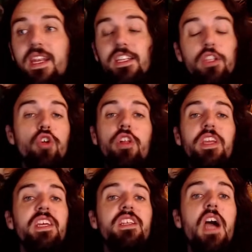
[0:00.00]
It didn't look like
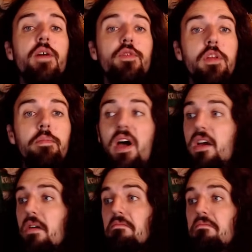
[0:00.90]
he had covered the
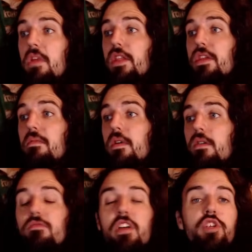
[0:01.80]
puck. Nothing.
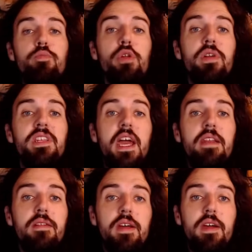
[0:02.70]
They just blew it
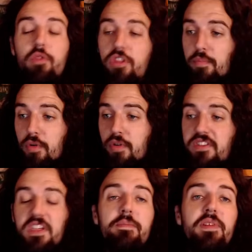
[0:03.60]
dead with the Bruins
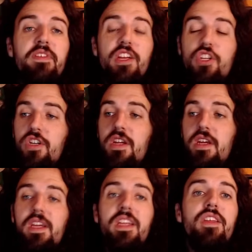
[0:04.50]
in possession
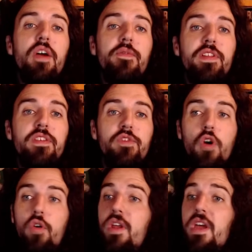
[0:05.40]
in the offensive
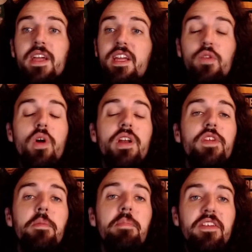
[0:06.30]
zone in one of
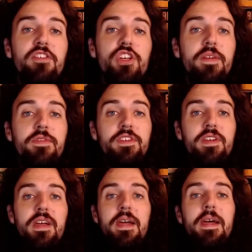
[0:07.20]
their best shifts
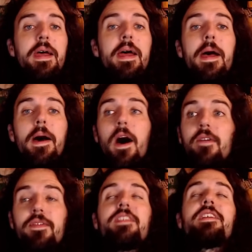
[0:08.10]

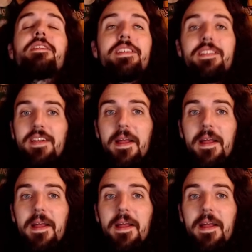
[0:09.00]
of the series.